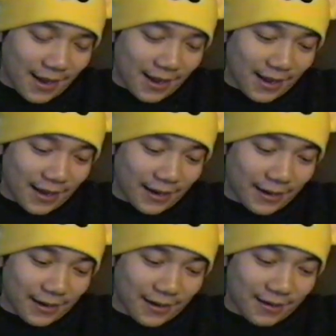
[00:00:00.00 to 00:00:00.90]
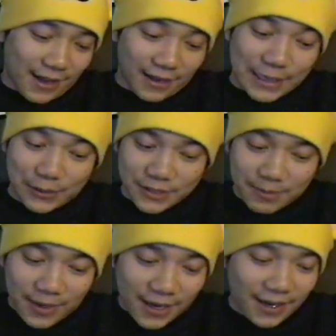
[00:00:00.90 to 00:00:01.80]
and that he
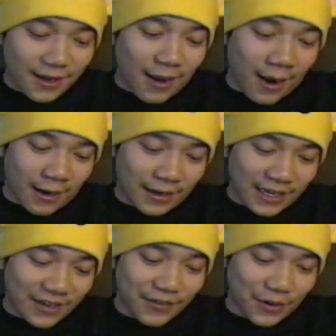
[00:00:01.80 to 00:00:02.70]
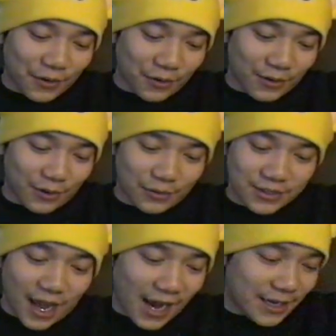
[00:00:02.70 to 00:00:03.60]
was planning on giving her
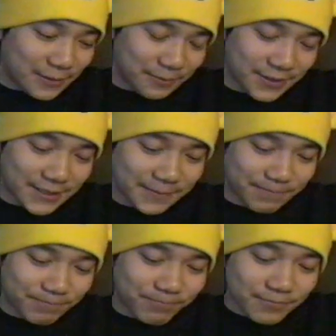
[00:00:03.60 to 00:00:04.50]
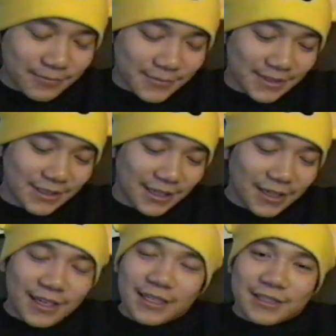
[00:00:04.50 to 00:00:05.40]
those items.
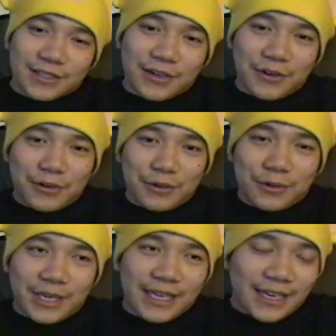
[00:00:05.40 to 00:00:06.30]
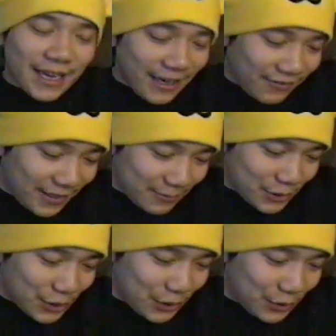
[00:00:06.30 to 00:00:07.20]
So he gave
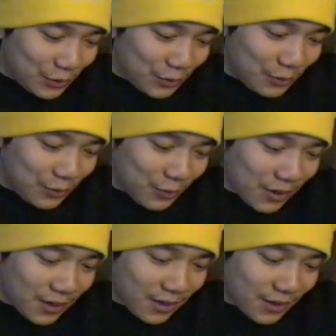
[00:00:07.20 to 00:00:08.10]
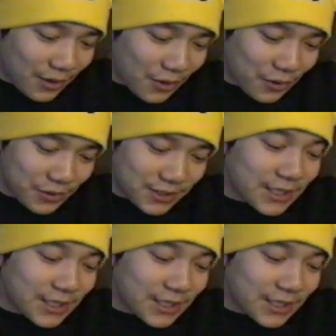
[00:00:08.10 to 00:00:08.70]
them to her